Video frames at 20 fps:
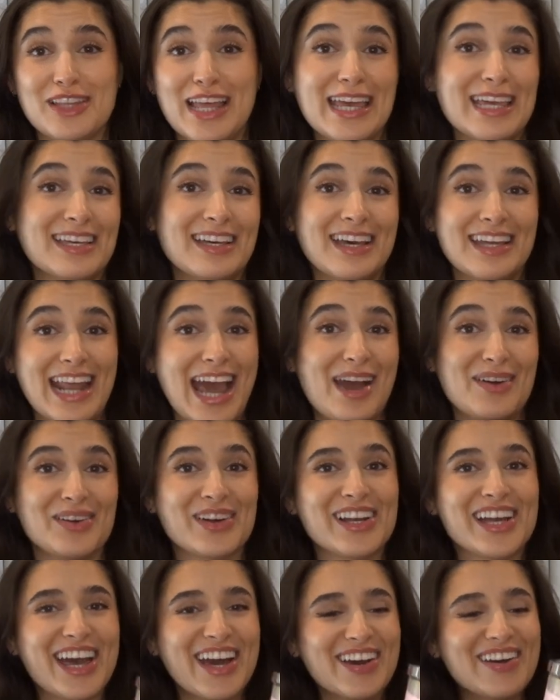like an hour
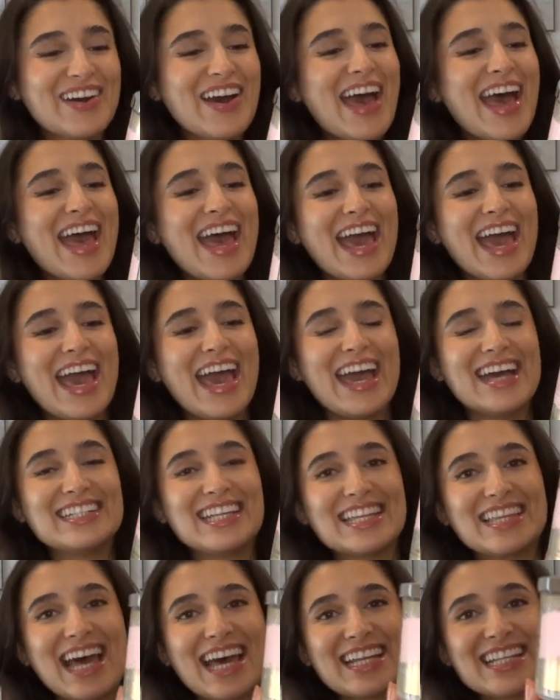ago. And
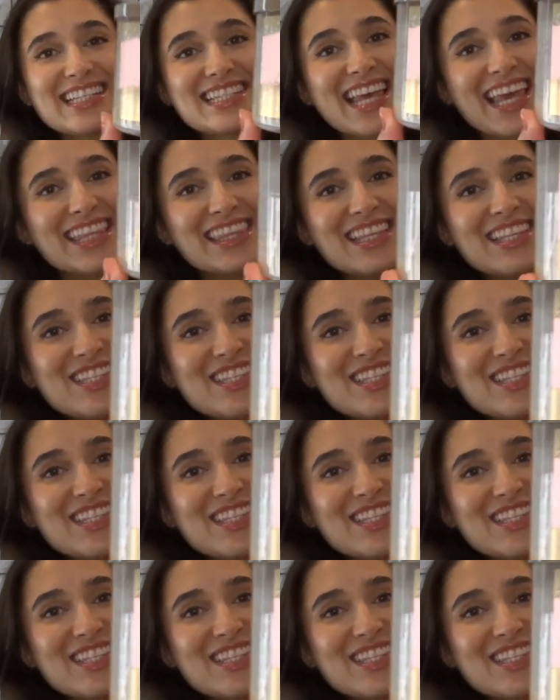that is In the